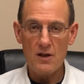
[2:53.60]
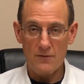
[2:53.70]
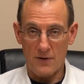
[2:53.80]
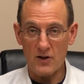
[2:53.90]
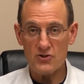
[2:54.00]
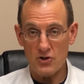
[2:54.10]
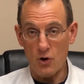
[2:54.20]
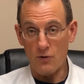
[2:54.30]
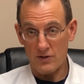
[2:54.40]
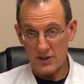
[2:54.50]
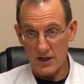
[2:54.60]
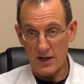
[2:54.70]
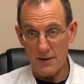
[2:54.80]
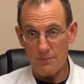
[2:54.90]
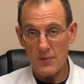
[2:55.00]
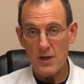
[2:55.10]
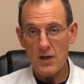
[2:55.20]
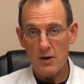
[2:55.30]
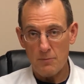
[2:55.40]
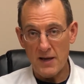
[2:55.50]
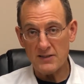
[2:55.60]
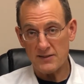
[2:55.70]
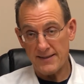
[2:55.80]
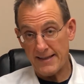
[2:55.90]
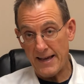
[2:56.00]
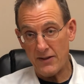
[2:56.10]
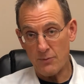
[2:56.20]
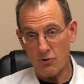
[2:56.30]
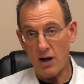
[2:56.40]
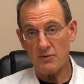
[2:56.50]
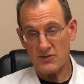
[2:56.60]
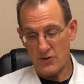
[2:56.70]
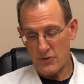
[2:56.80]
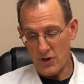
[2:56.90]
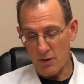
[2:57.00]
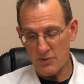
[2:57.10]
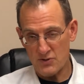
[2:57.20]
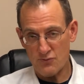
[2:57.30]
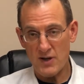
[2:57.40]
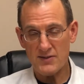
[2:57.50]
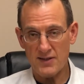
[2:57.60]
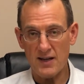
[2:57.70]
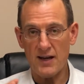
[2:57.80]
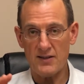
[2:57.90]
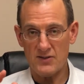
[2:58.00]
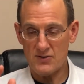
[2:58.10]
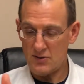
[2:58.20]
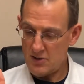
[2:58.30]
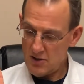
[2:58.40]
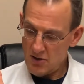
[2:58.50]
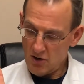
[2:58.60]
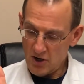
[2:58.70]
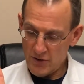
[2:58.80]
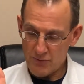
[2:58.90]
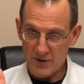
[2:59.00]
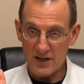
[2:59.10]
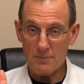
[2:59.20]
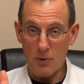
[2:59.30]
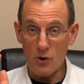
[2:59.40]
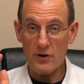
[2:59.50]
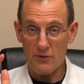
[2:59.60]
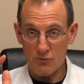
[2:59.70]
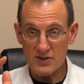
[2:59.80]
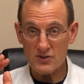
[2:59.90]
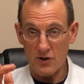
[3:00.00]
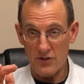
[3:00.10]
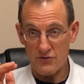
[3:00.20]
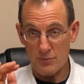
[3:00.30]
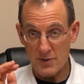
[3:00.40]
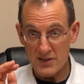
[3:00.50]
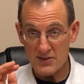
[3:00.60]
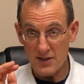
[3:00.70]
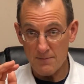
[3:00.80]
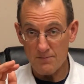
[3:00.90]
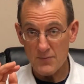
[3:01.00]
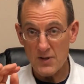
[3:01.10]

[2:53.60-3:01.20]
function over time. Basically, again, the problem is the thumb is resting on this arthritic bone of the wrist called the trapezium.